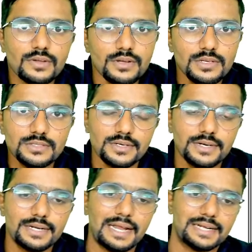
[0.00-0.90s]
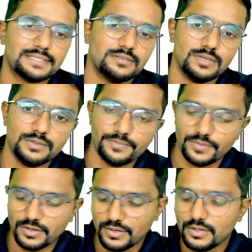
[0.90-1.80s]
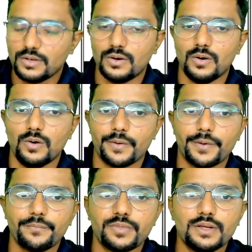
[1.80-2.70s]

Is taxable. Okay.